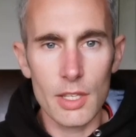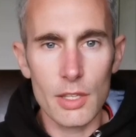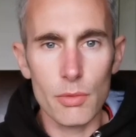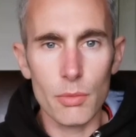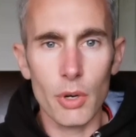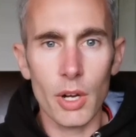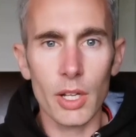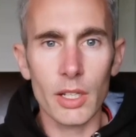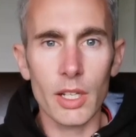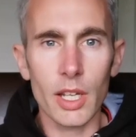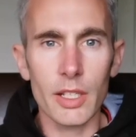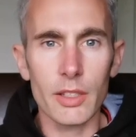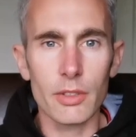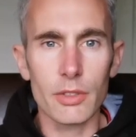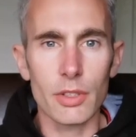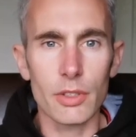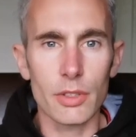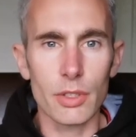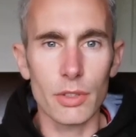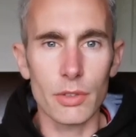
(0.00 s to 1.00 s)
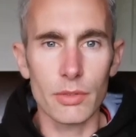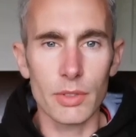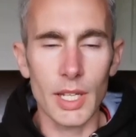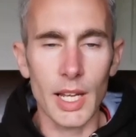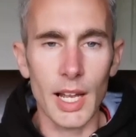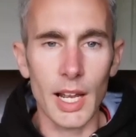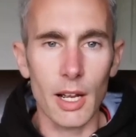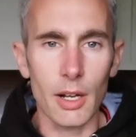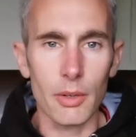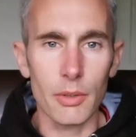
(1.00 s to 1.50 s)
So what I'd like you to do
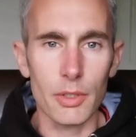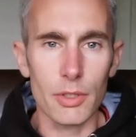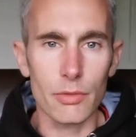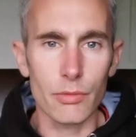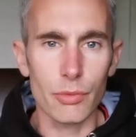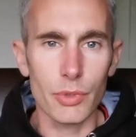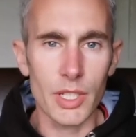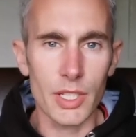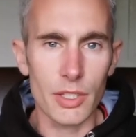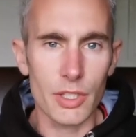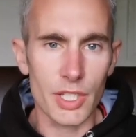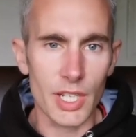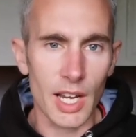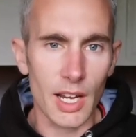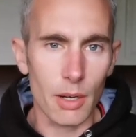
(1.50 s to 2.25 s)
now is reach